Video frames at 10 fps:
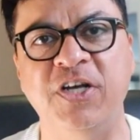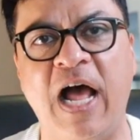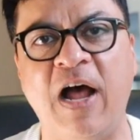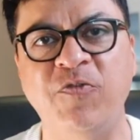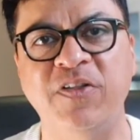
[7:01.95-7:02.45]
year
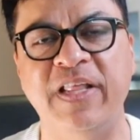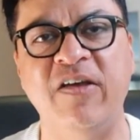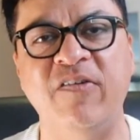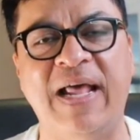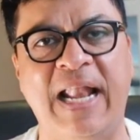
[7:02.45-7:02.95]
after they
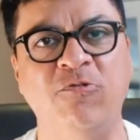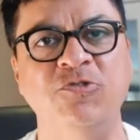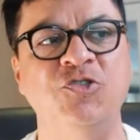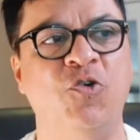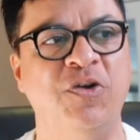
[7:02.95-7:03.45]
have
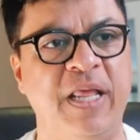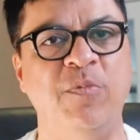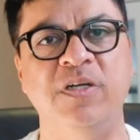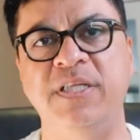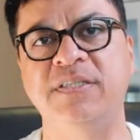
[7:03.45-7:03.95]
announced or
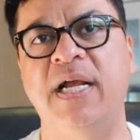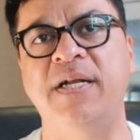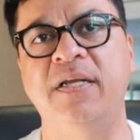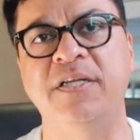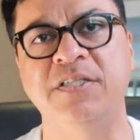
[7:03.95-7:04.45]
tabled these
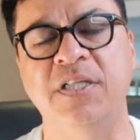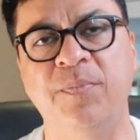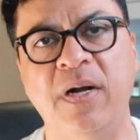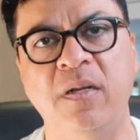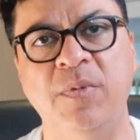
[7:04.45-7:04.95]
categories in the
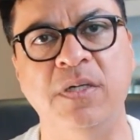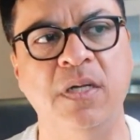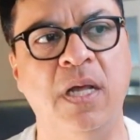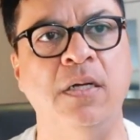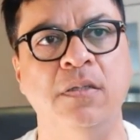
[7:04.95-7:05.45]
parliament
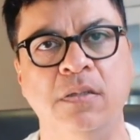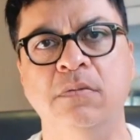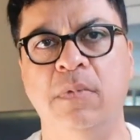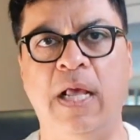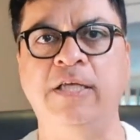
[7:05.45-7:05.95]
and
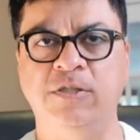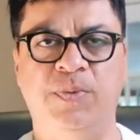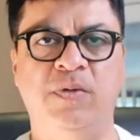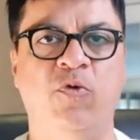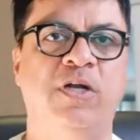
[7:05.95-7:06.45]
as
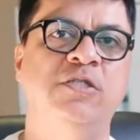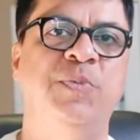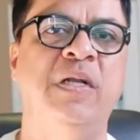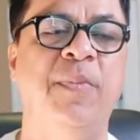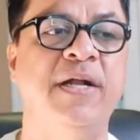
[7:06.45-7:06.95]
per what has
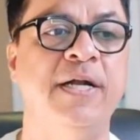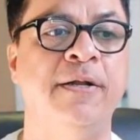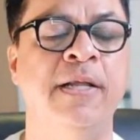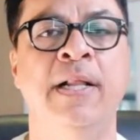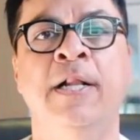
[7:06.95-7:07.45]
been amended
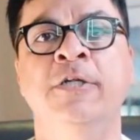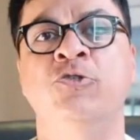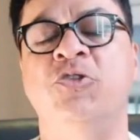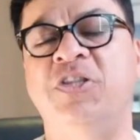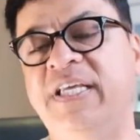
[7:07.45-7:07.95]

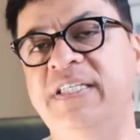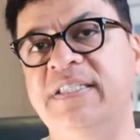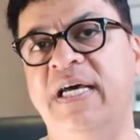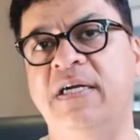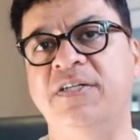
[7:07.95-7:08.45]
so these
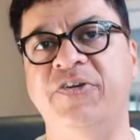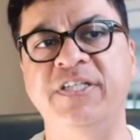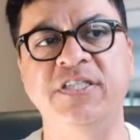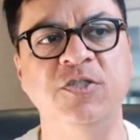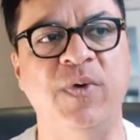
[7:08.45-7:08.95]
are the
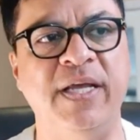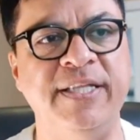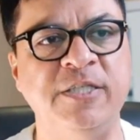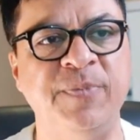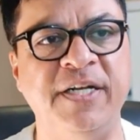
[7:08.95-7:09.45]
reasons why
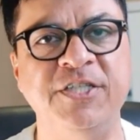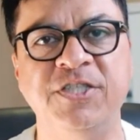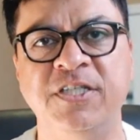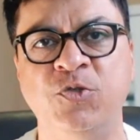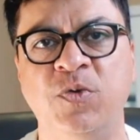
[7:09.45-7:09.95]
the
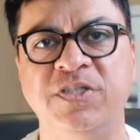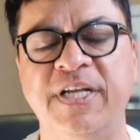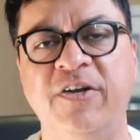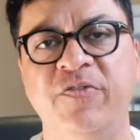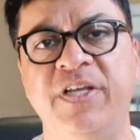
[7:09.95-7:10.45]
expectation is towards
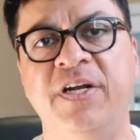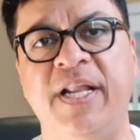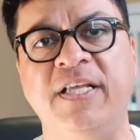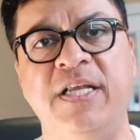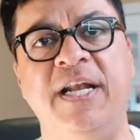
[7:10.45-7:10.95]
the end of the year
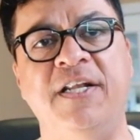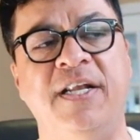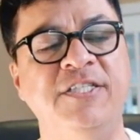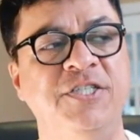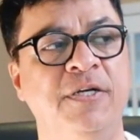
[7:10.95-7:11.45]
next, later
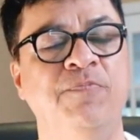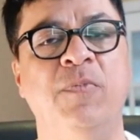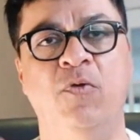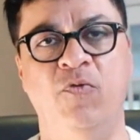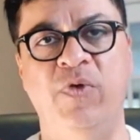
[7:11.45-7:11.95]
next year
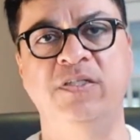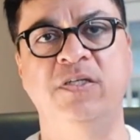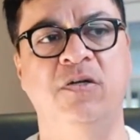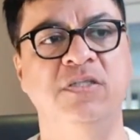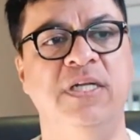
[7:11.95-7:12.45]
fingers
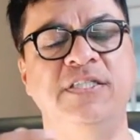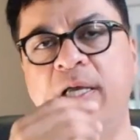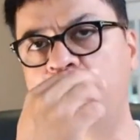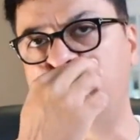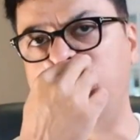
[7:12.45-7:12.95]
crossed let's see
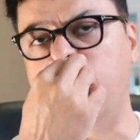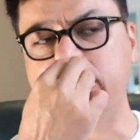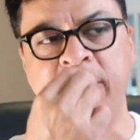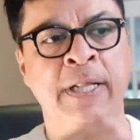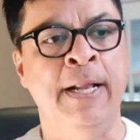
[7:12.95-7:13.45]
how that
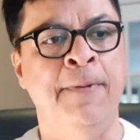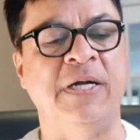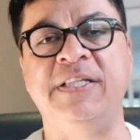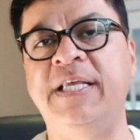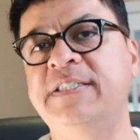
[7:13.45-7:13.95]
goes
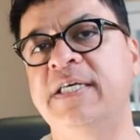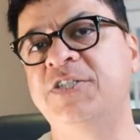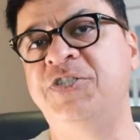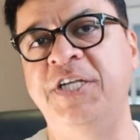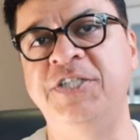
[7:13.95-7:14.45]
but these are
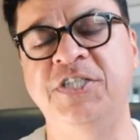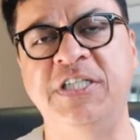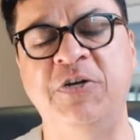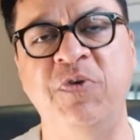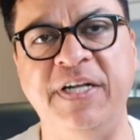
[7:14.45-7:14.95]
the changes
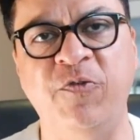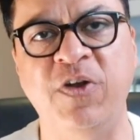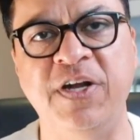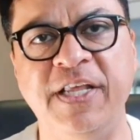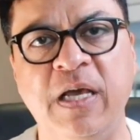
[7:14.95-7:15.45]
that will
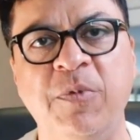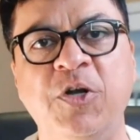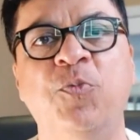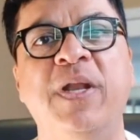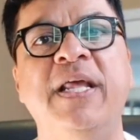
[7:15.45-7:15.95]
definitely come
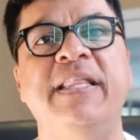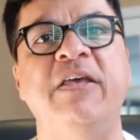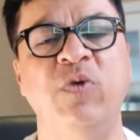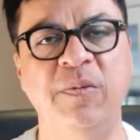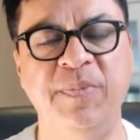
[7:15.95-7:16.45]
into play
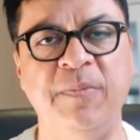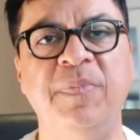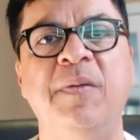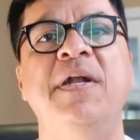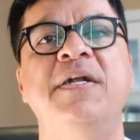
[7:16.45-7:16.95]
they will be
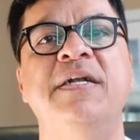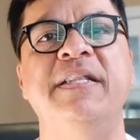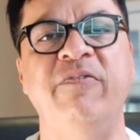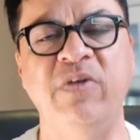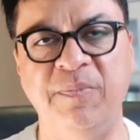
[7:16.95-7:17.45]
implemented
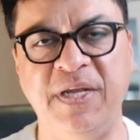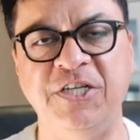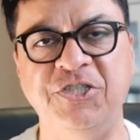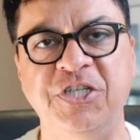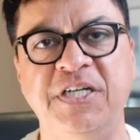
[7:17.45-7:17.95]
they will be
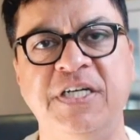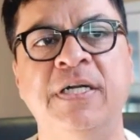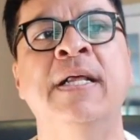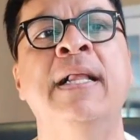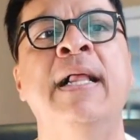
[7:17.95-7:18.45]
initiated
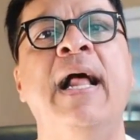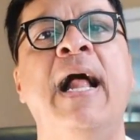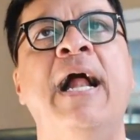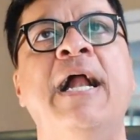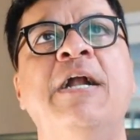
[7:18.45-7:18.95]

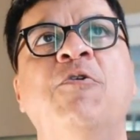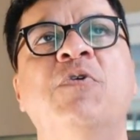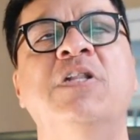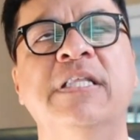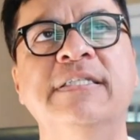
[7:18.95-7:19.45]
and
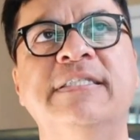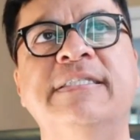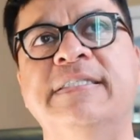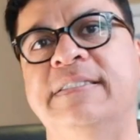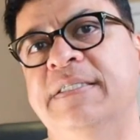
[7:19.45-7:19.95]
with this
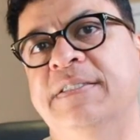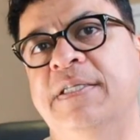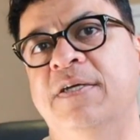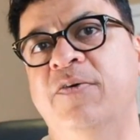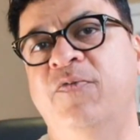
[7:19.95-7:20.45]

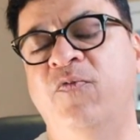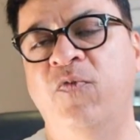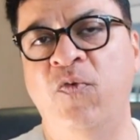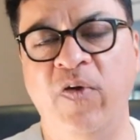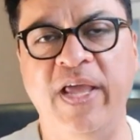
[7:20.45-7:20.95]
the
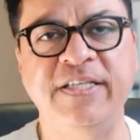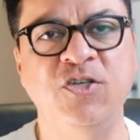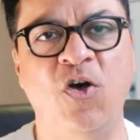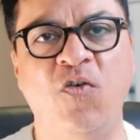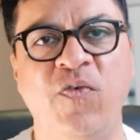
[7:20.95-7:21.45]

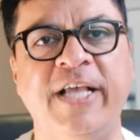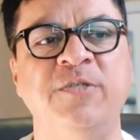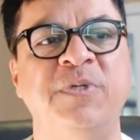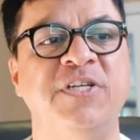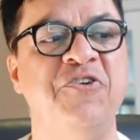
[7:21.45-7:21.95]
face of
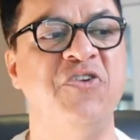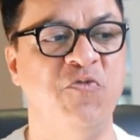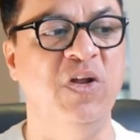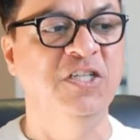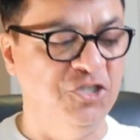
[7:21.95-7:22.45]
express entry
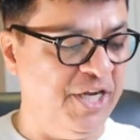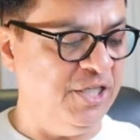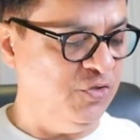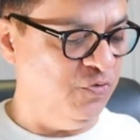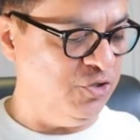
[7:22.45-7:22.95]
will
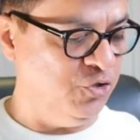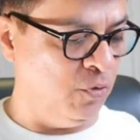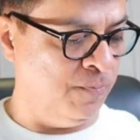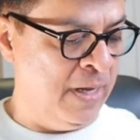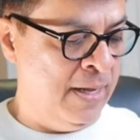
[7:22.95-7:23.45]
change for
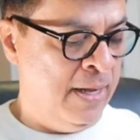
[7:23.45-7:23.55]
sure